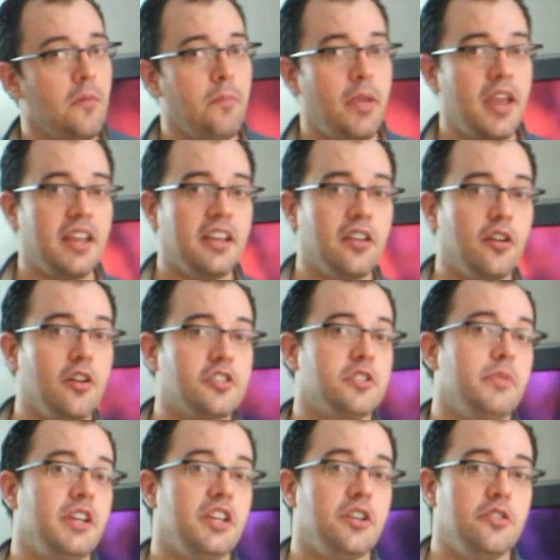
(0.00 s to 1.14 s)
Ping can also
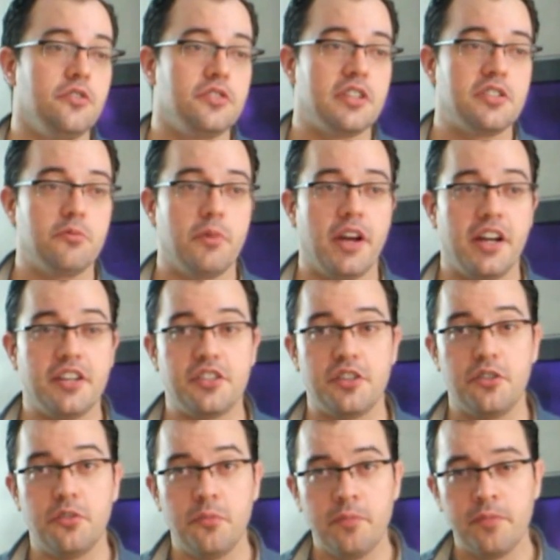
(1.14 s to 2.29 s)
be used as a way to
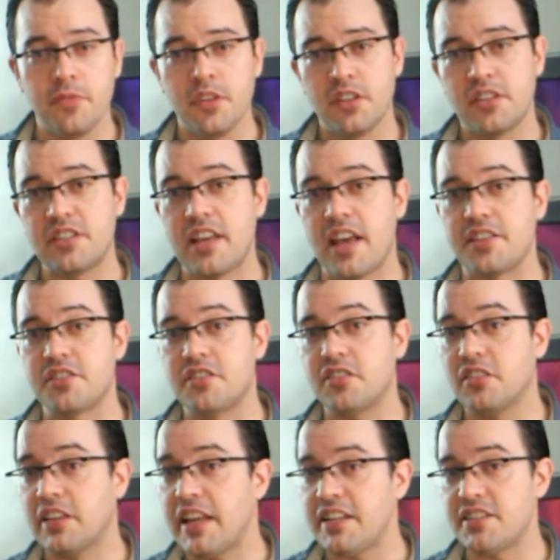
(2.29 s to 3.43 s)
test
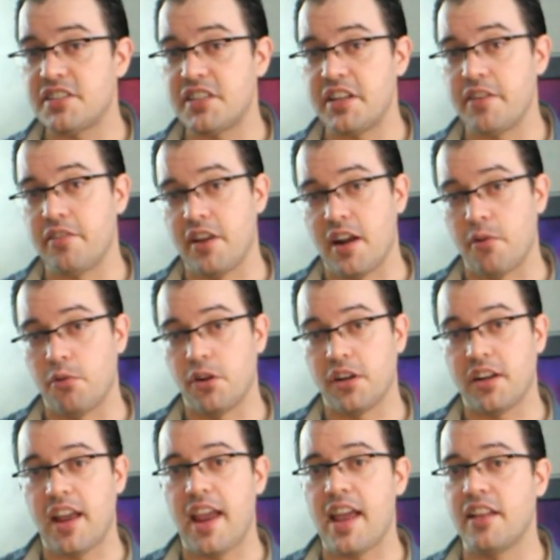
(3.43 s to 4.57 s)
latency of the network
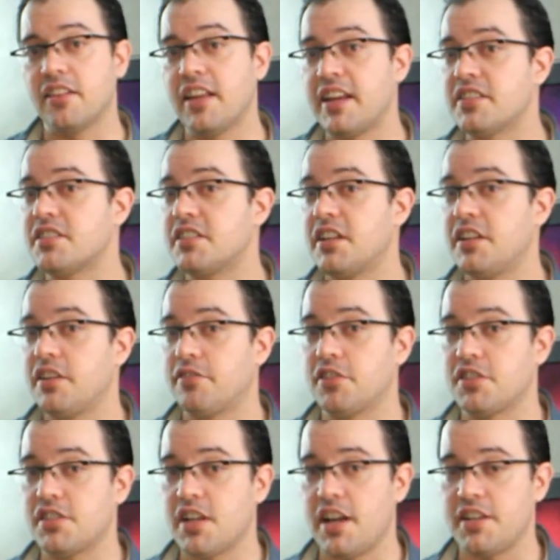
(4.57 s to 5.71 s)
and latency at different
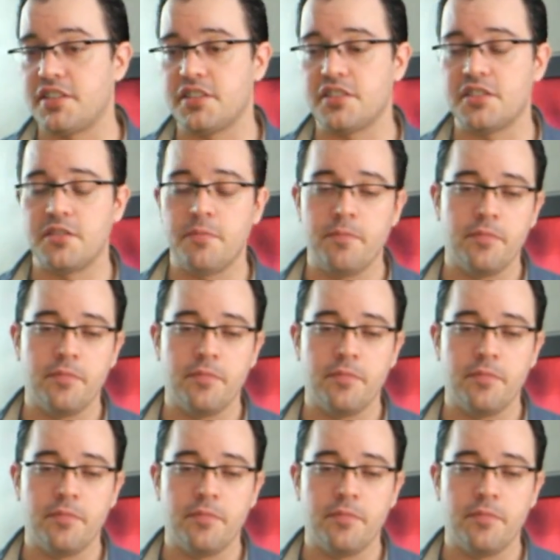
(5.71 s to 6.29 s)
sizes.